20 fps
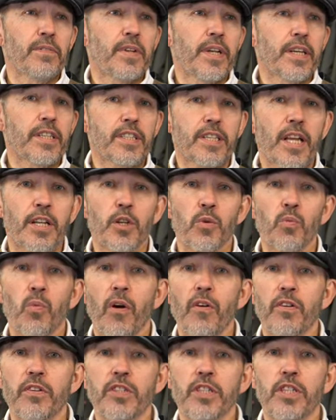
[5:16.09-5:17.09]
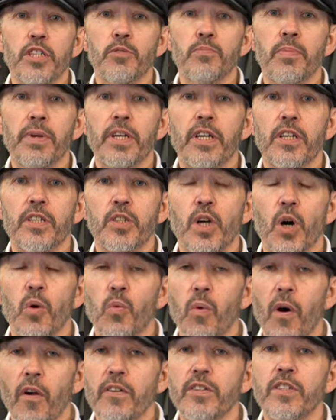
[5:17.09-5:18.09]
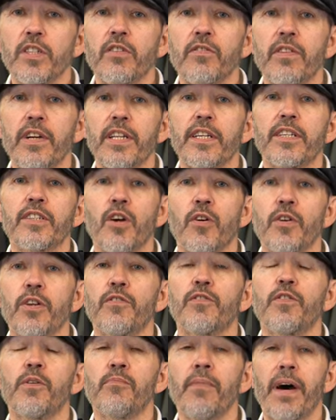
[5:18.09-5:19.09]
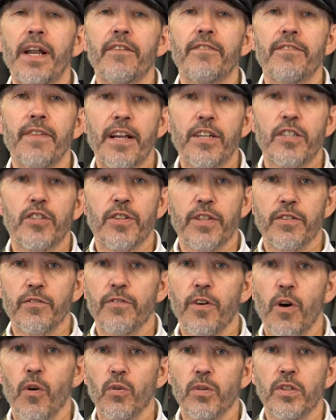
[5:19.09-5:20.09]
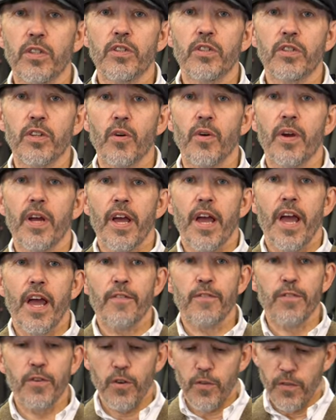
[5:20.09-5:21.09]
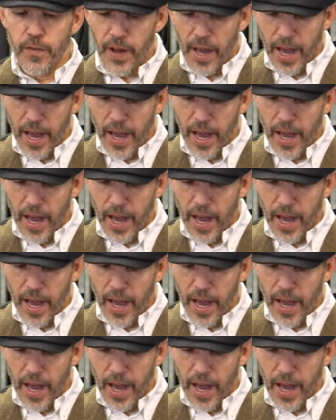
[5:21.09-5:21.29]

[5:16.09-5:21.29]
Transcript: extended warranties because a warranty really is only for manufacturing fault. So if you've